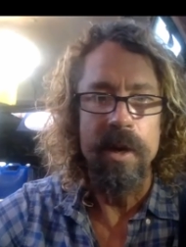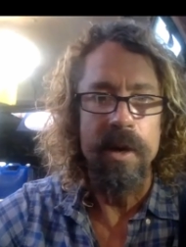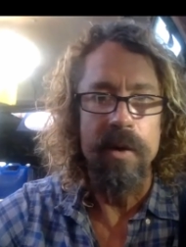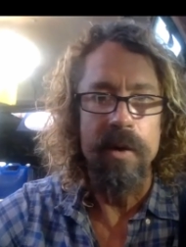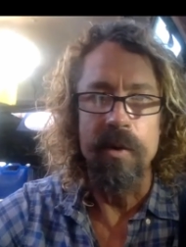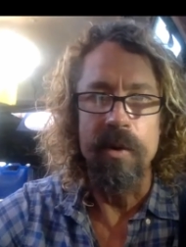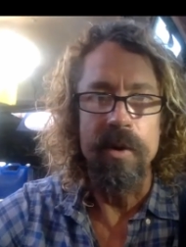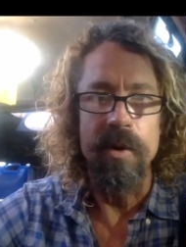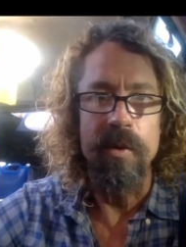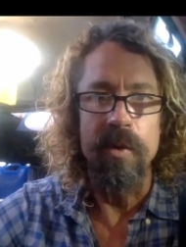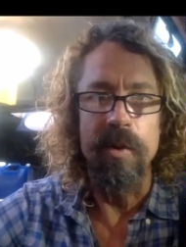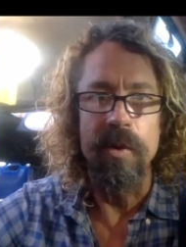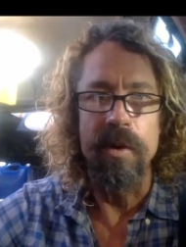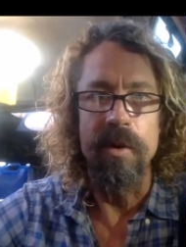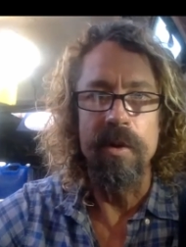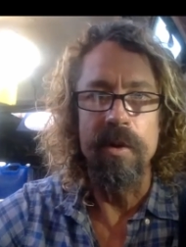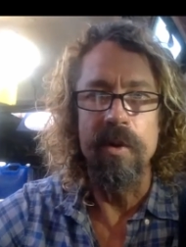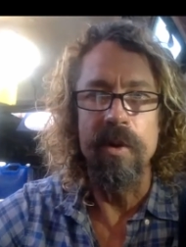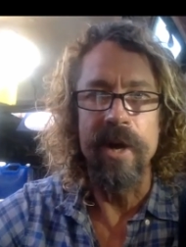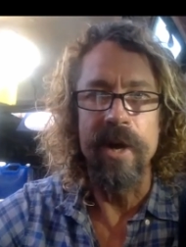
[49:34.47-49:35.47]
uh, or
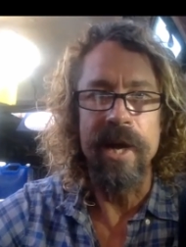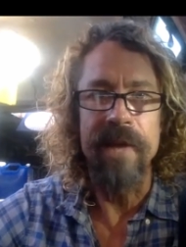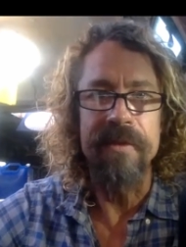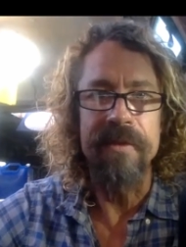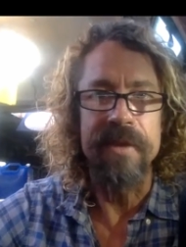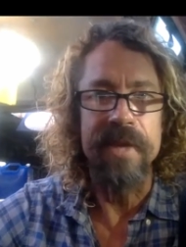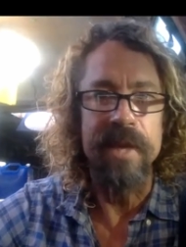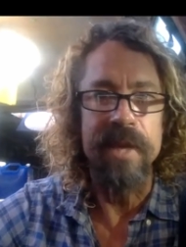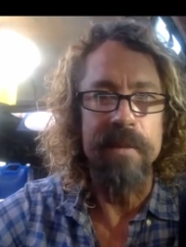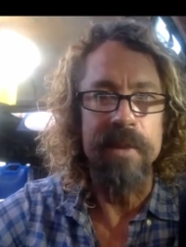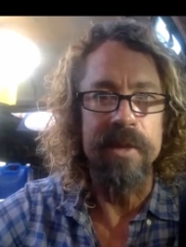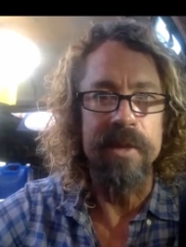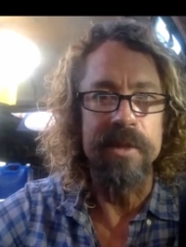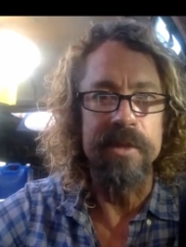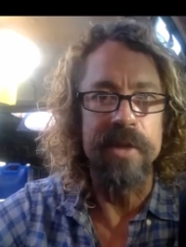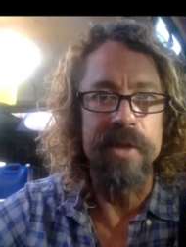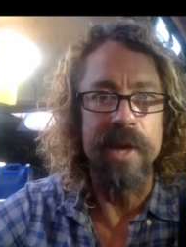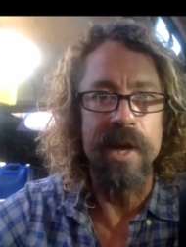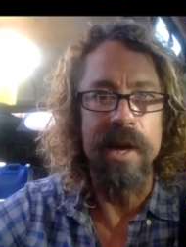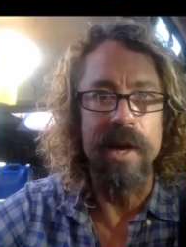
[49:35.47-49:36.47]
or or i got to keep my
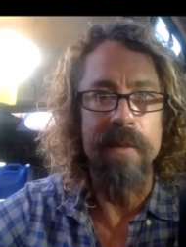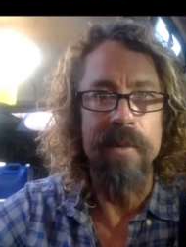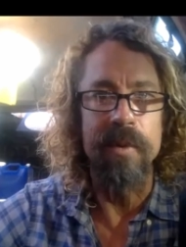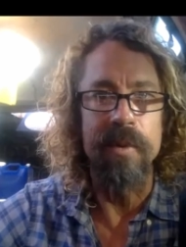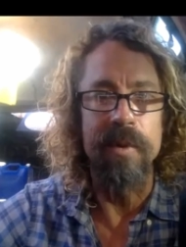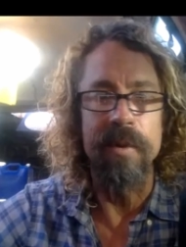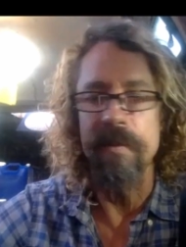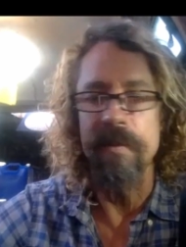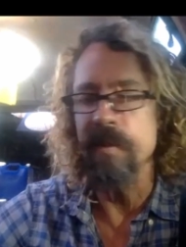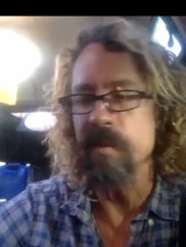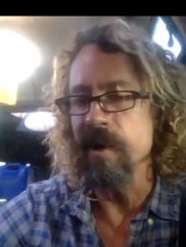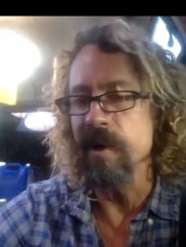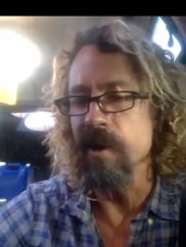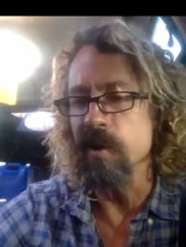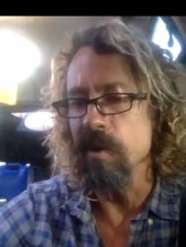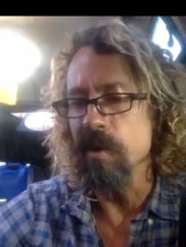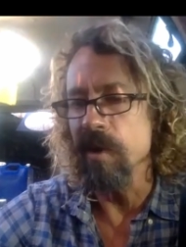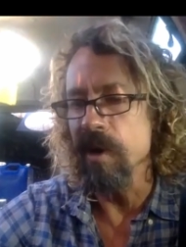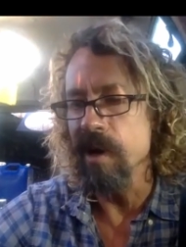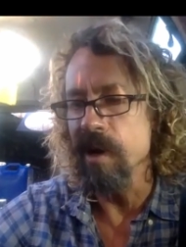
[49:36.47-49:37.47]
job or you
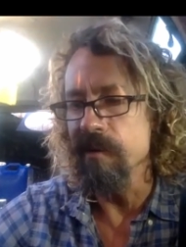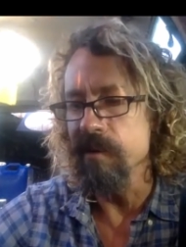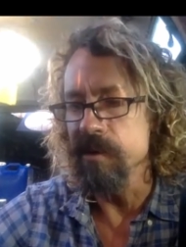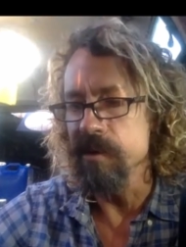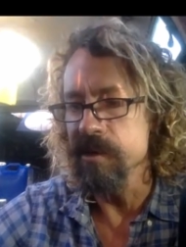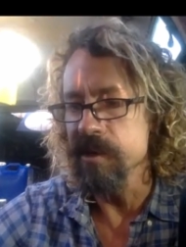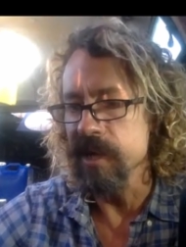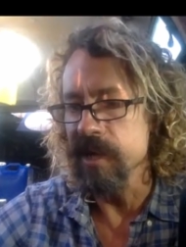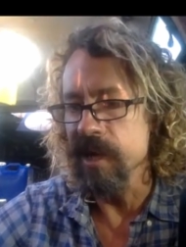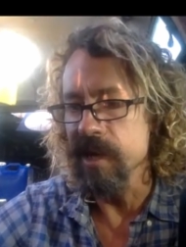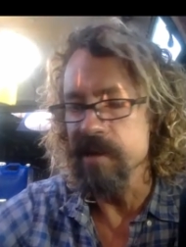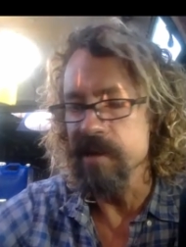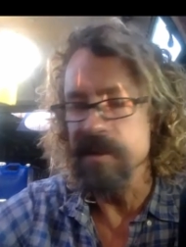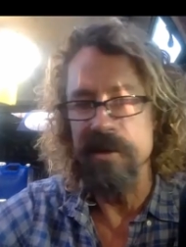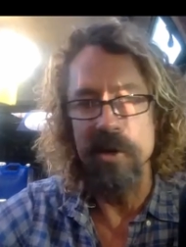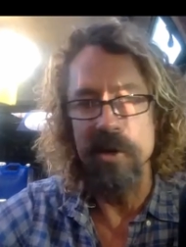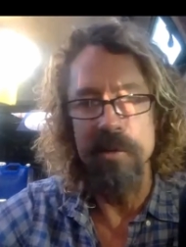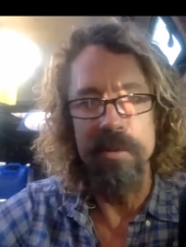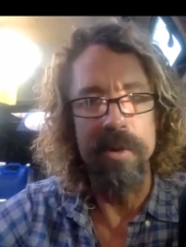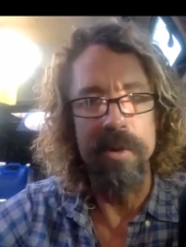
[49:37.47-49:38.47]
know whatever just i got
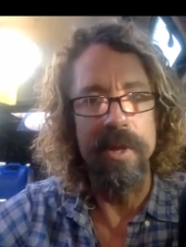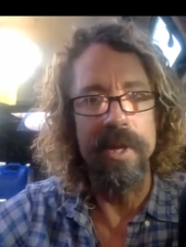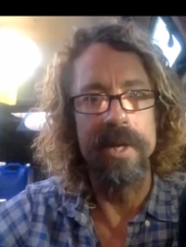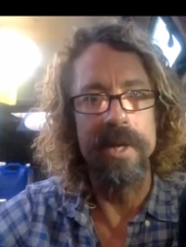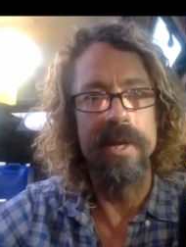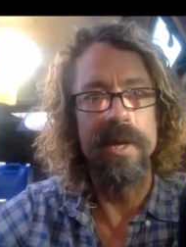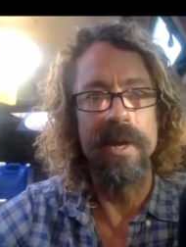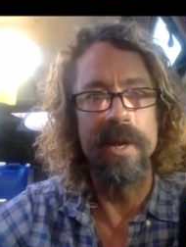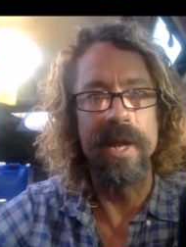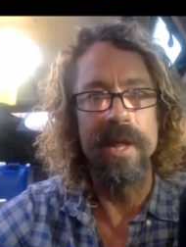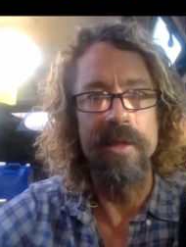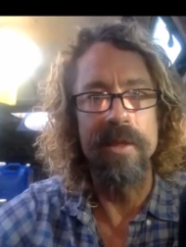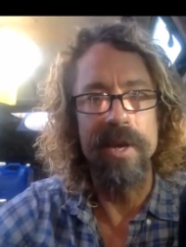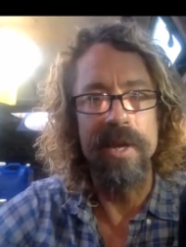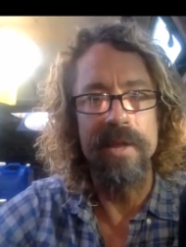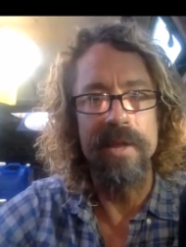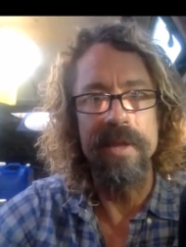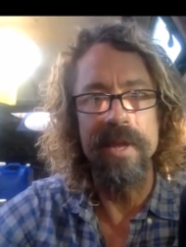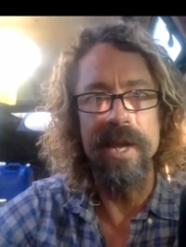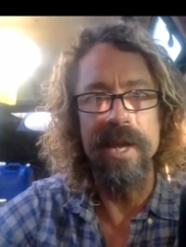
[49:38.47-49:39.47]
sober like and i look
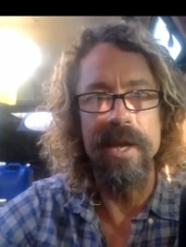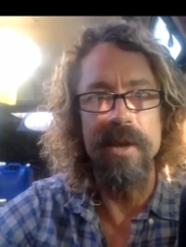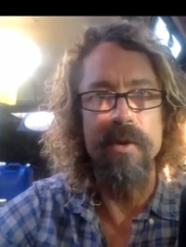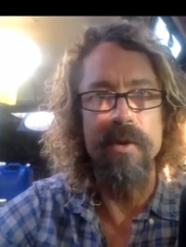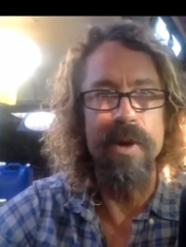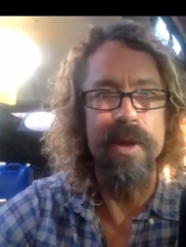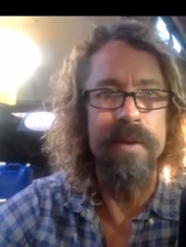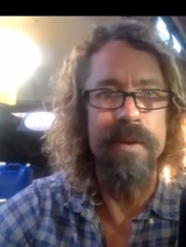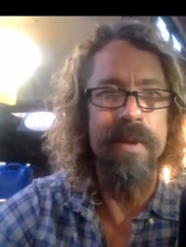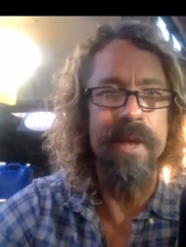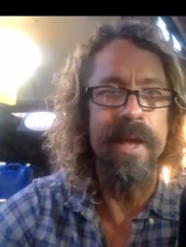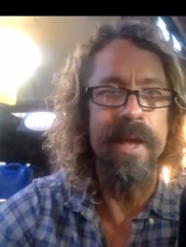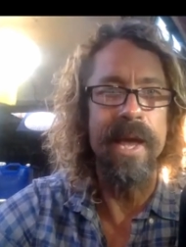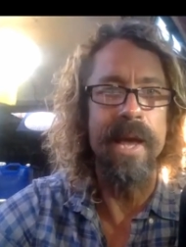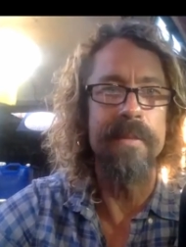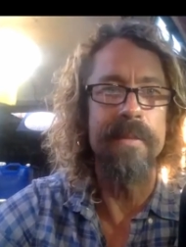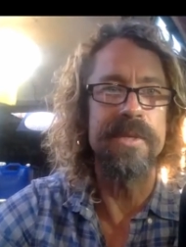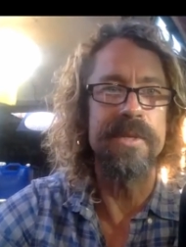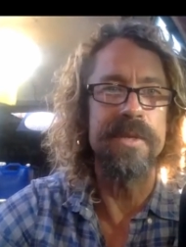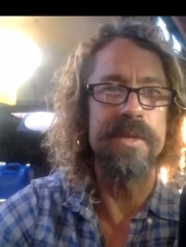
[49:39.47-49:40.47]
at and i go on
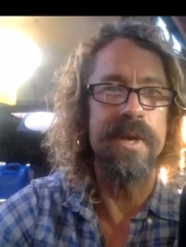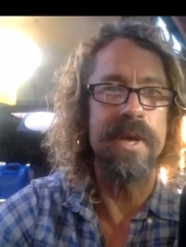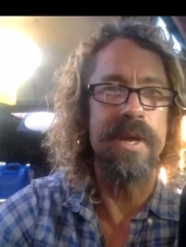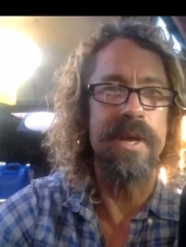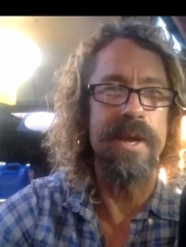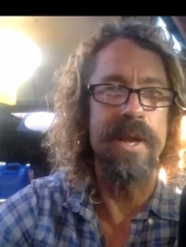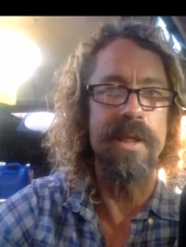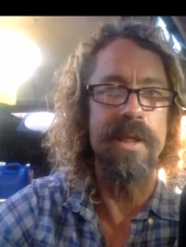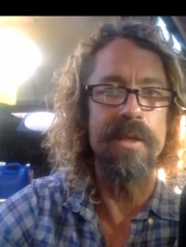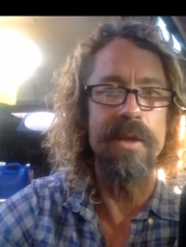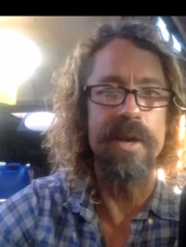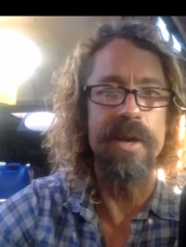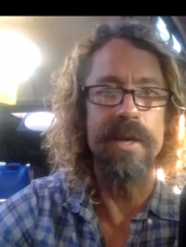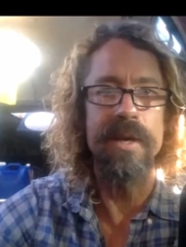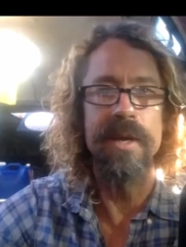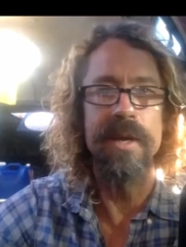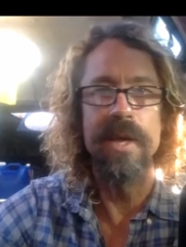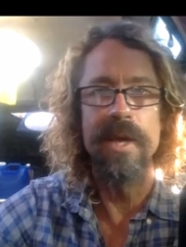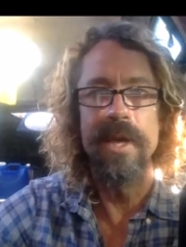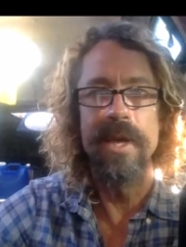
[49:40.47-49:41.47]
amazon and i look
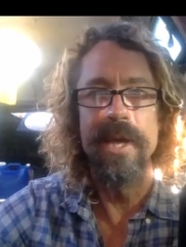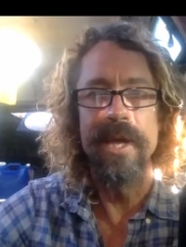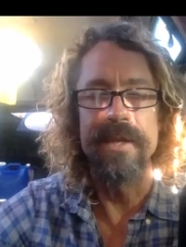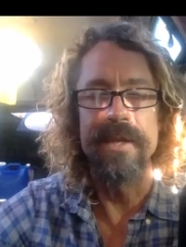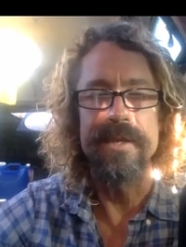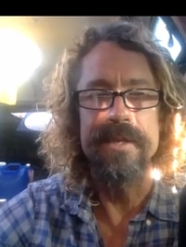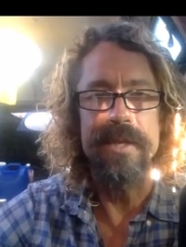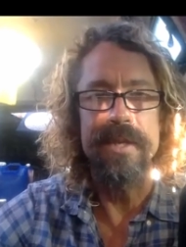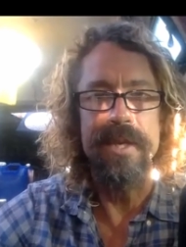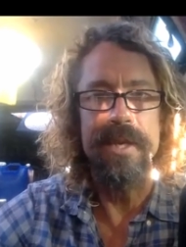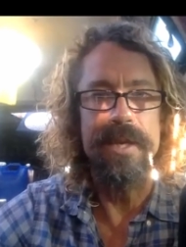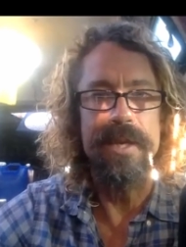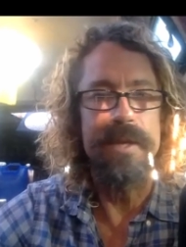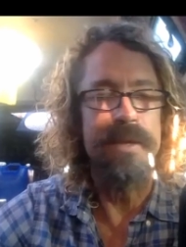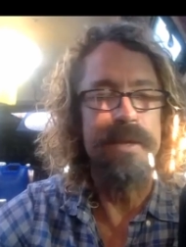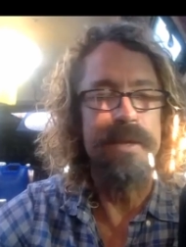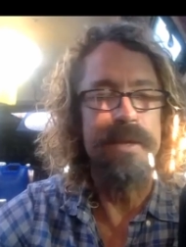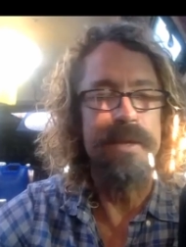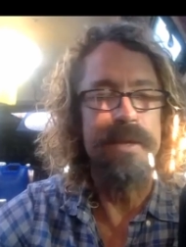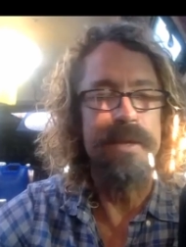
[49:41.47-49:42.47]
and see